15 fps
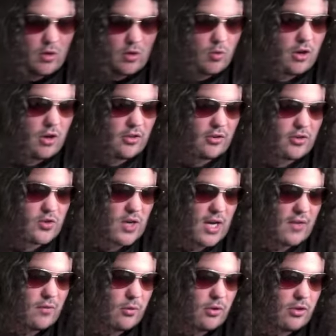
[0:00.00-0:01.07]
while they're
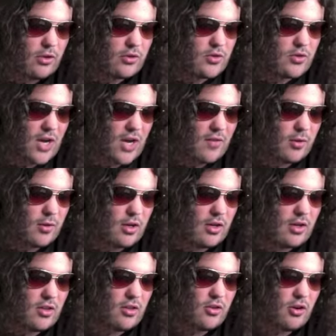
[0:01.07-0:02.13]
drive, while they're driving,
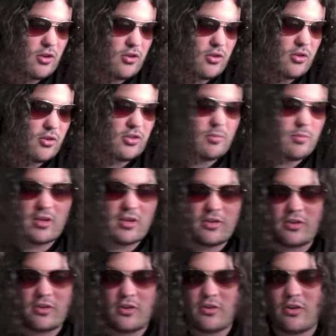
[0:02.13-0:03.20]
because it's also it's been
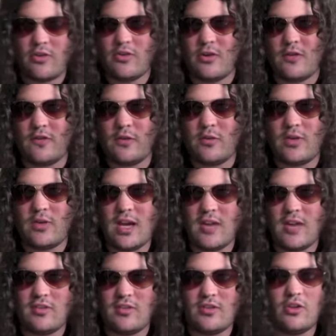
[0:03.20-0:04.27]
it's, it's also a few
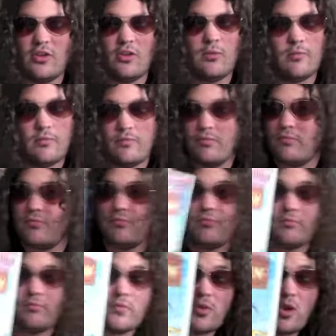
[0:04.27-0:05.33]
days until
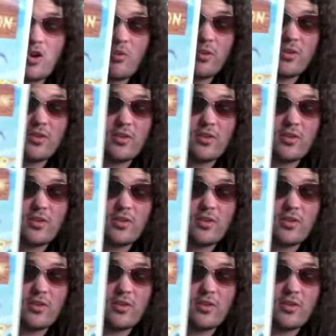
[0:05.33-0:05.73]
open